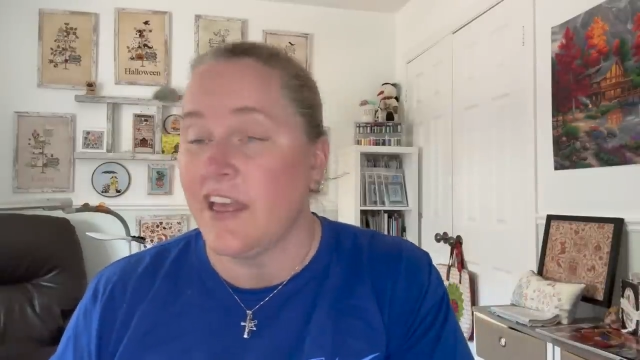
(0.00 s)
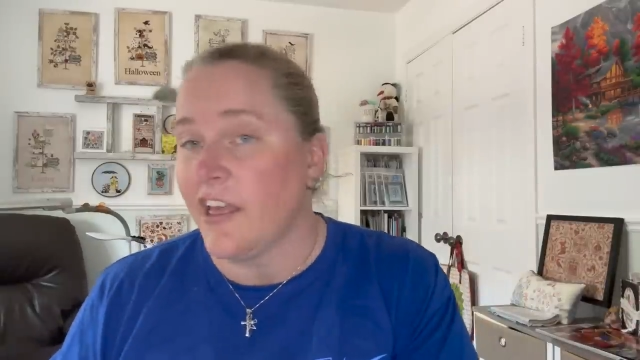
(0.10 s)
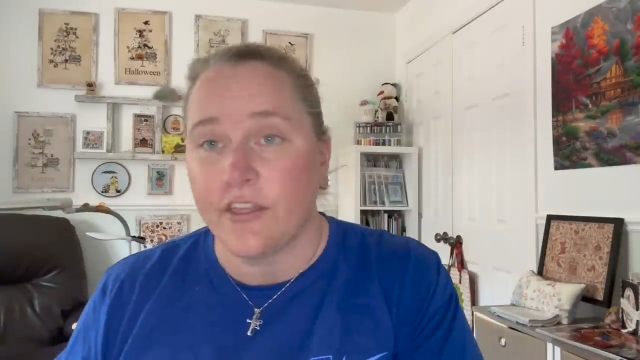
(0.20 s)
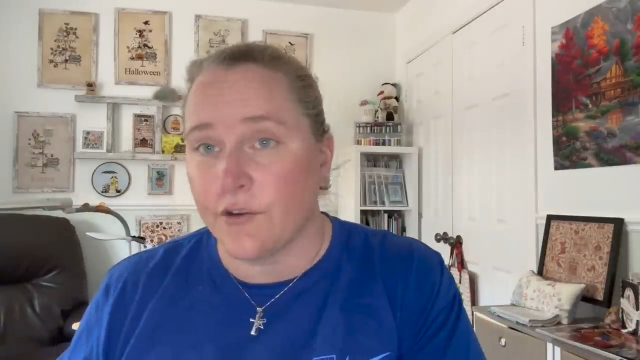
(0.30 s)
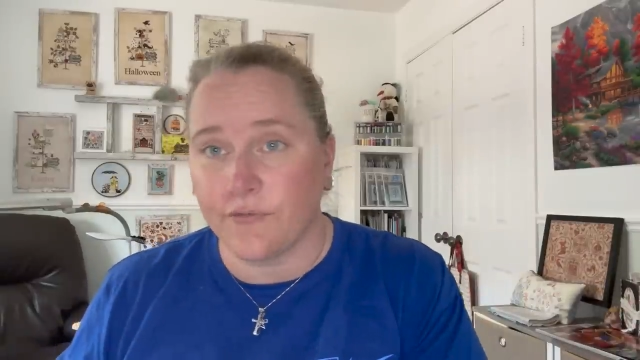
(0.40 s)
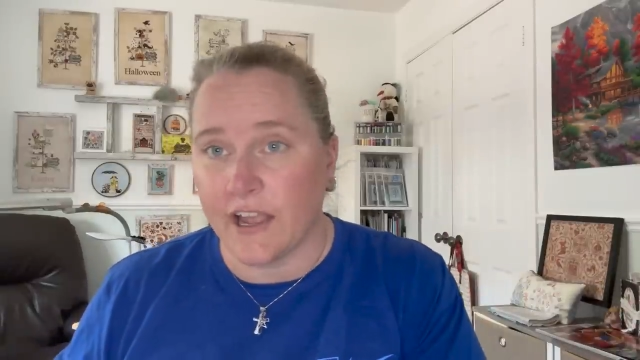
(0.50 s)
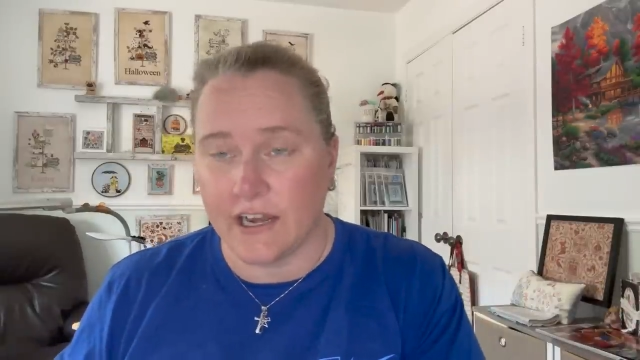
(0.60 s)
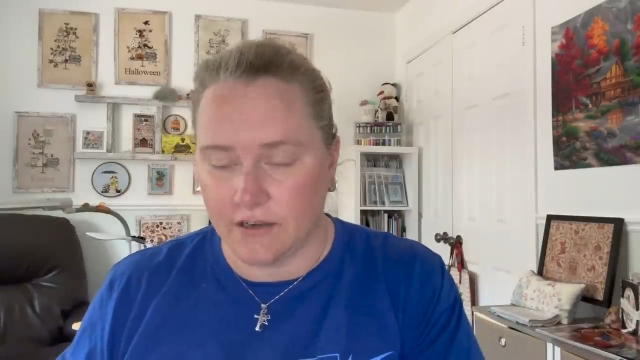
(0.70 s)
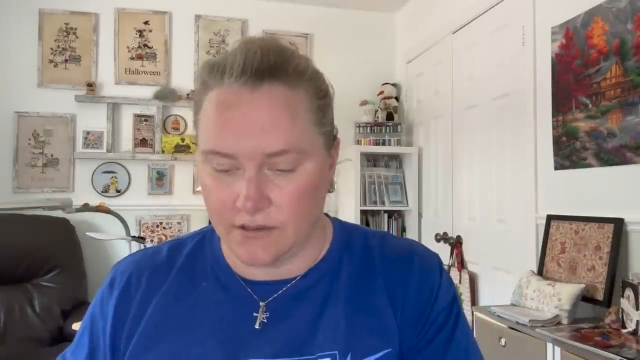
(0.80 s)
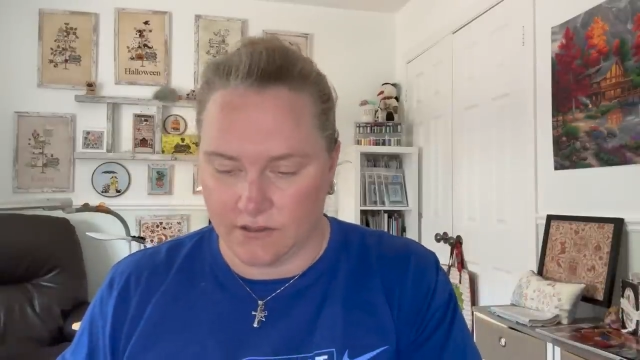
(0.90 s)
they're
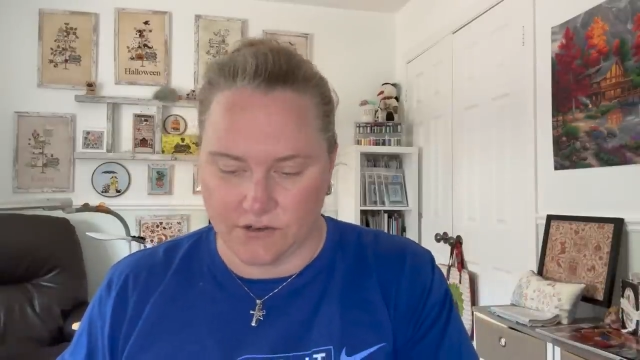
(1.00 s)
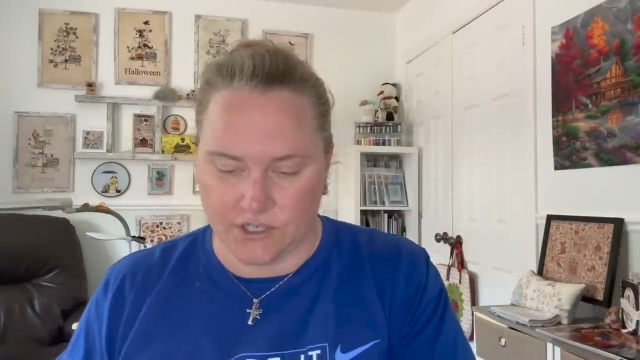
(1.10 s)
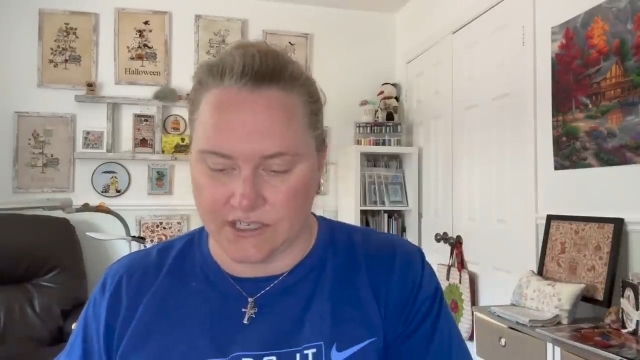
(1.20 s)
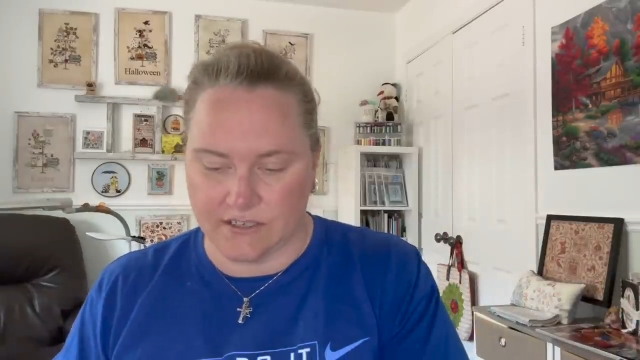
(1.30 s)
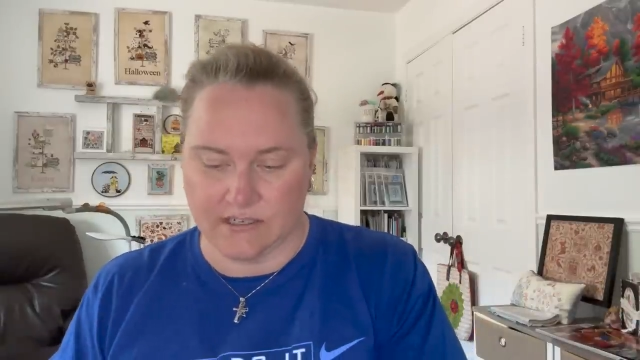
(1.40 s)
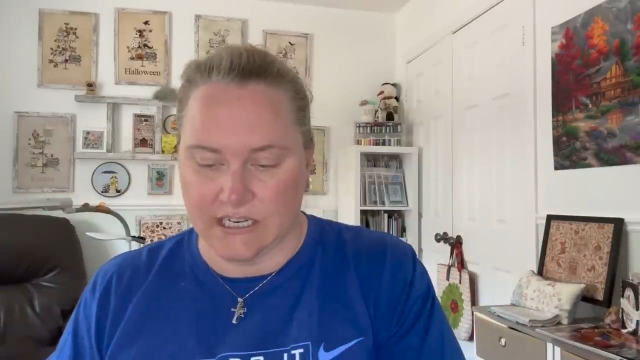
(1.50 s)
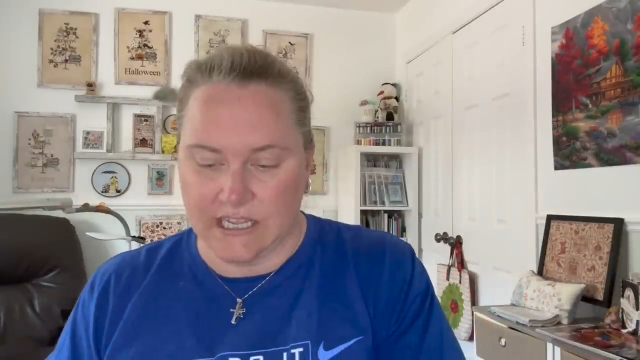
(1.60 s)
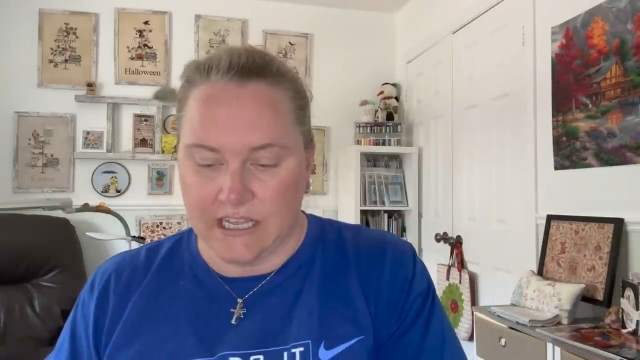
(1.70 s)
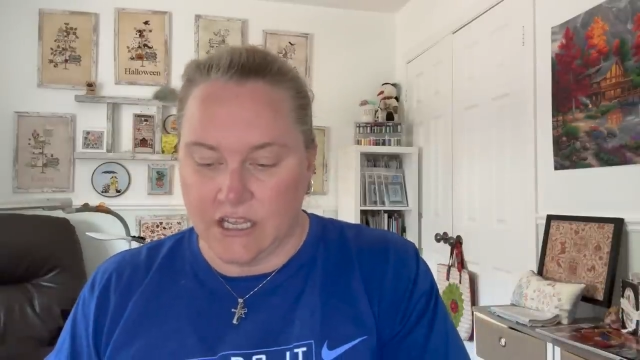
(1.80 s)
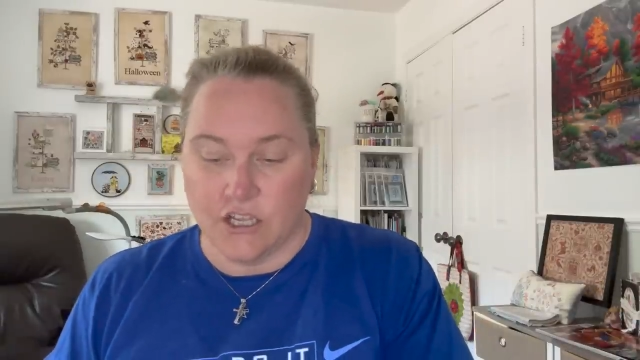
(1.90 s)
fine. They're just
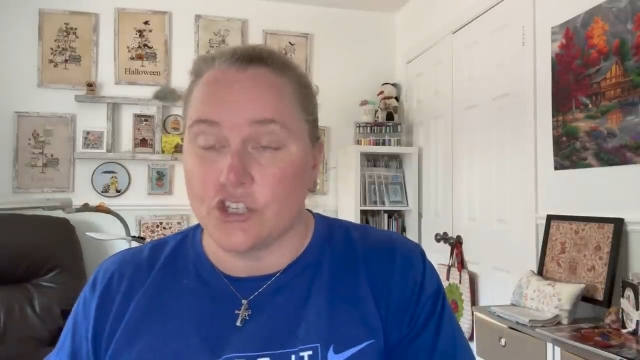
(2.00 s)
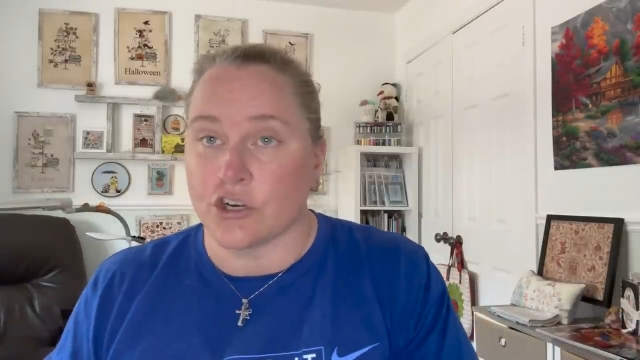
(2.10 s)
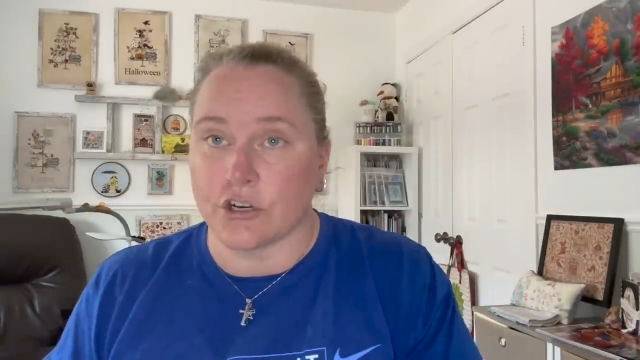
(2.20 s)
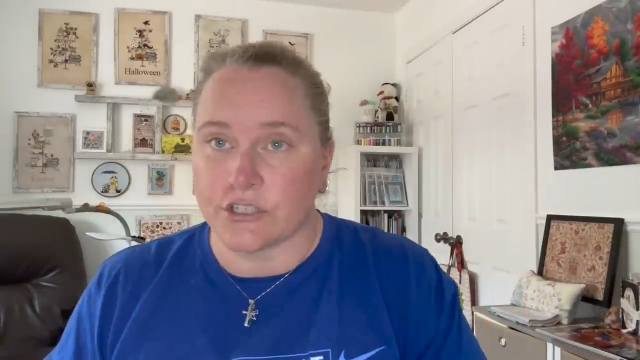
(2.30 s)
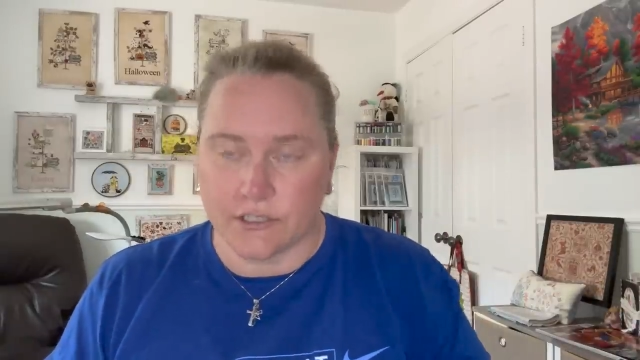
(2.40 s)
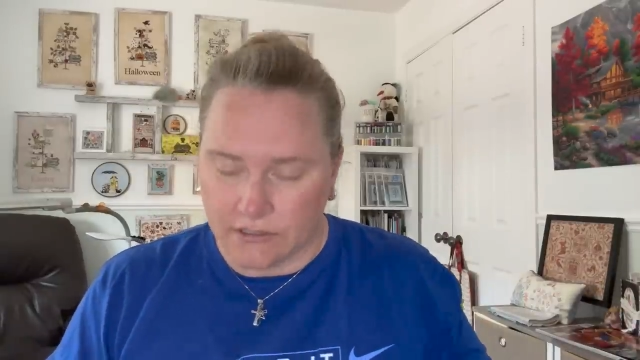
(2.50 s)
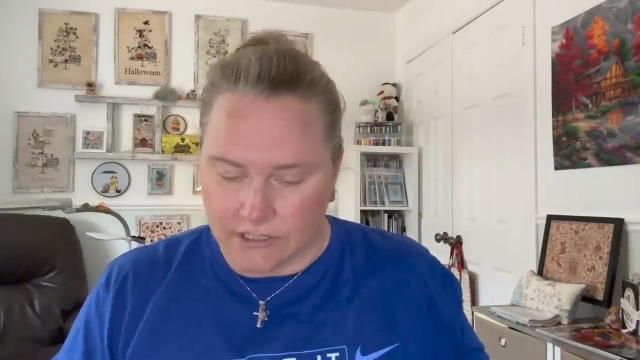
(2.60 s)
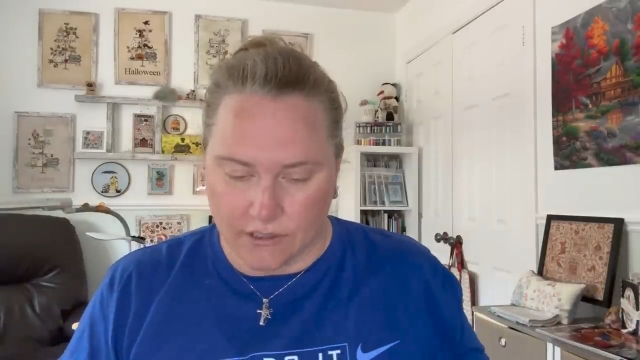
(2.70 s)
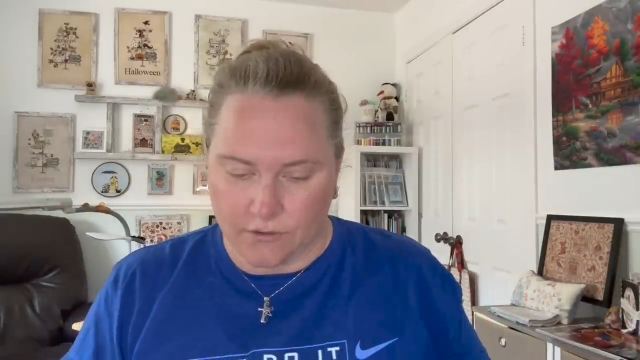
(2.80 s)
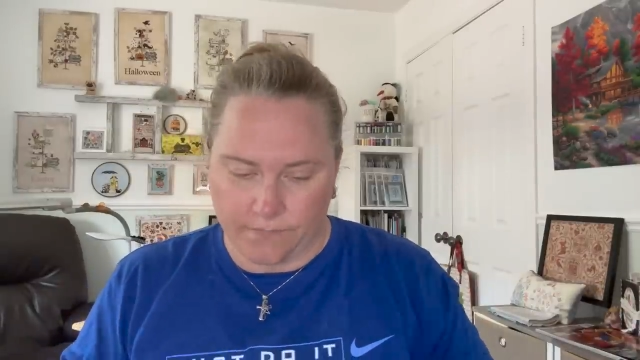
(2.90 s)
jerks,
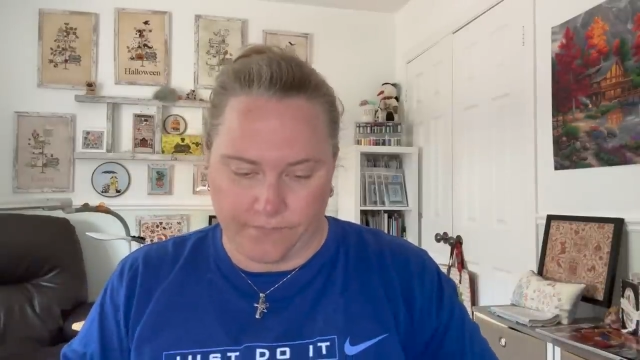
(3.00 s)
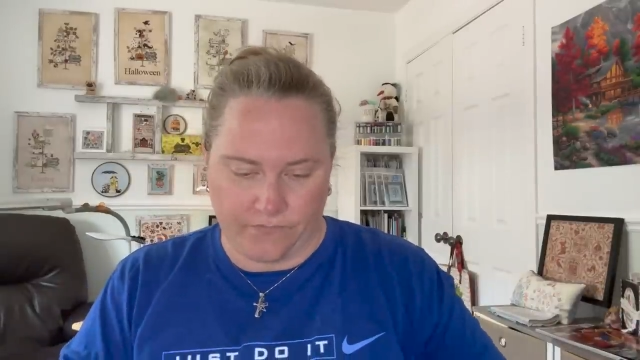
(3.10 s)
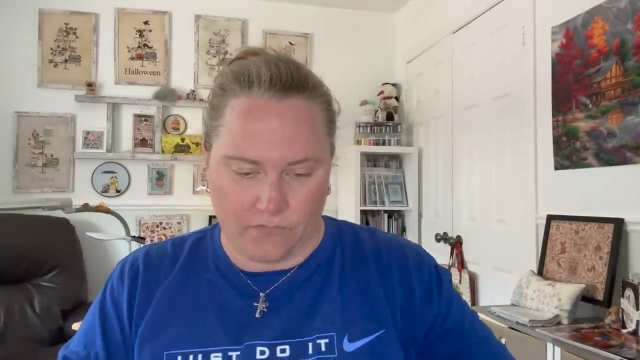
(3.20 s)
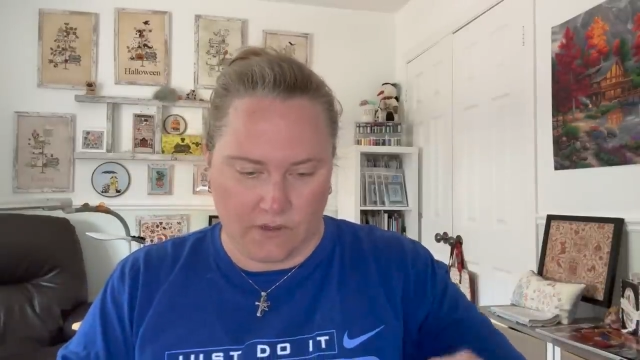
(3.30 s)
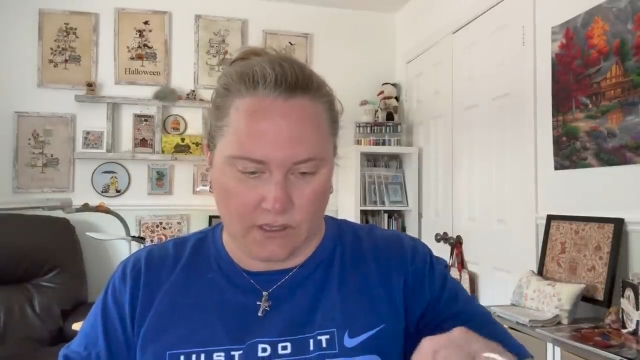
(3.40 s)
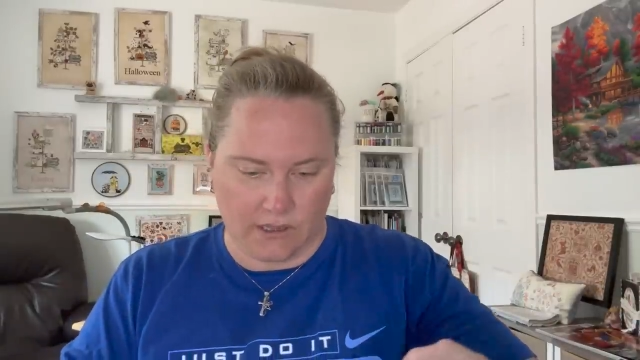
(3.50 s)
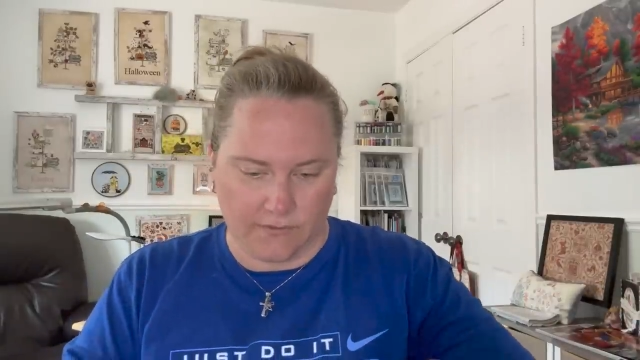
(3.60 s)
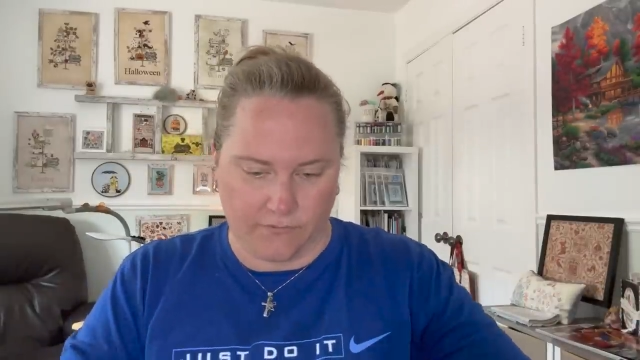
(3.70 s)
so live